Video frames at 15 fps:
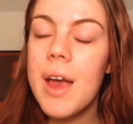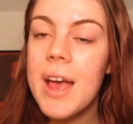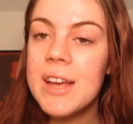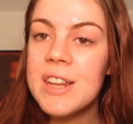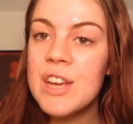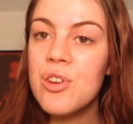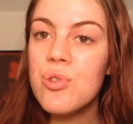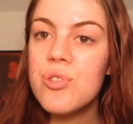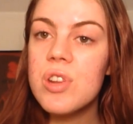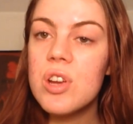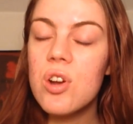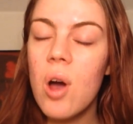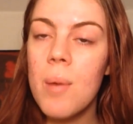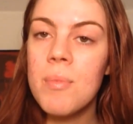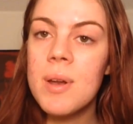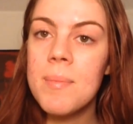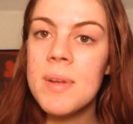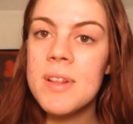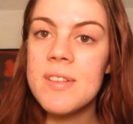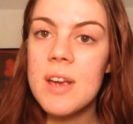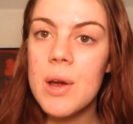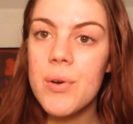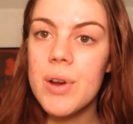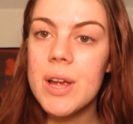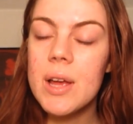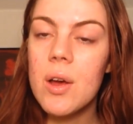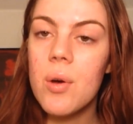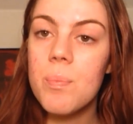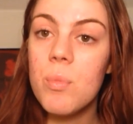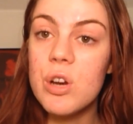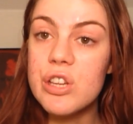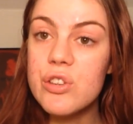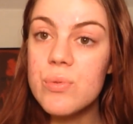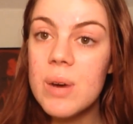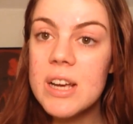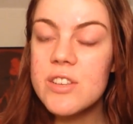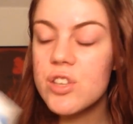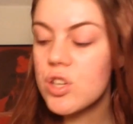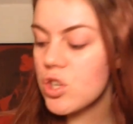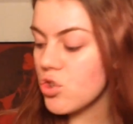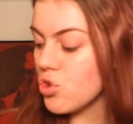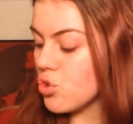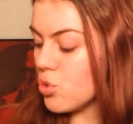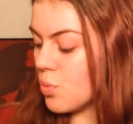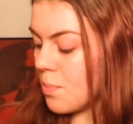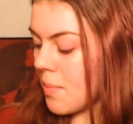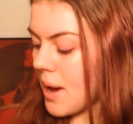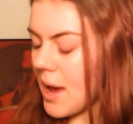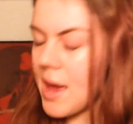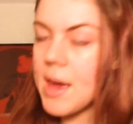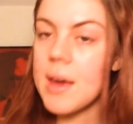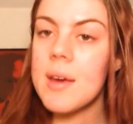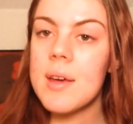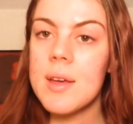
And I use the complementary moisturizer to my